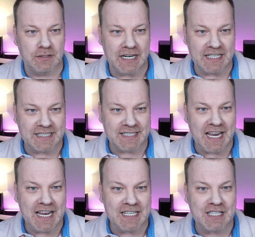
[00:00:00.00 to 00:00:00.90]
it
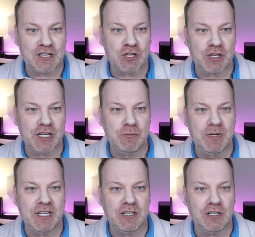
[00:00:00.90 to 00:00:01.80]
says that the
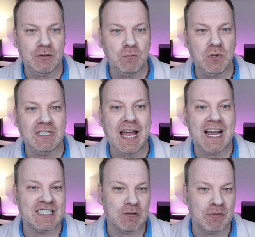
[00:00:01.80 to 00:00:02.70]
e-reader will
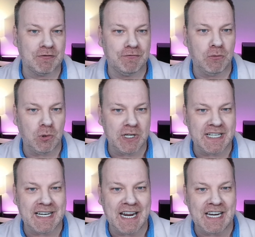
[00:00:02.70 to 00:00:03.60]
last up to
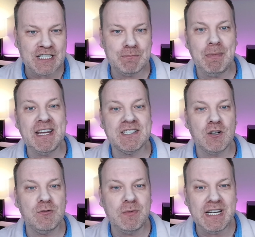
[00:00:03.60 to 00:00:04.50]
forty days based
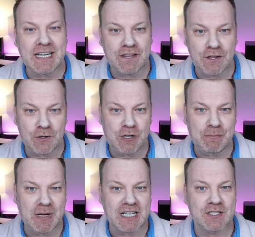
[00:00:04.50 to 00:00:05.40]
on reading thirty
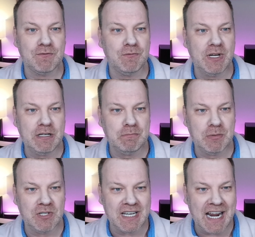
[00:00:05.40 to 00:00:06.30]
minutes of reading
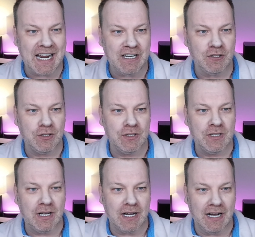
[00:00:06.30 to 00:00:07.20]
per day.
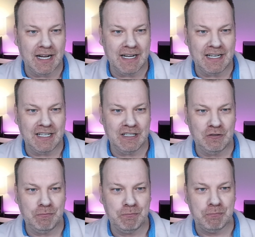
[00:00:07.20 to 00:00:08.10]

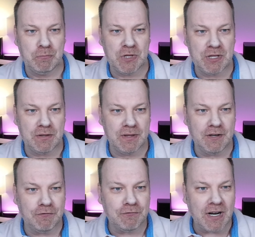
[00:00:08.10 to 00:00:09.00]
Um,
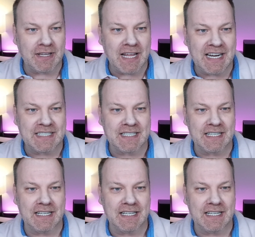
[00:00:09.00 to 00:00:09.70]
the front light.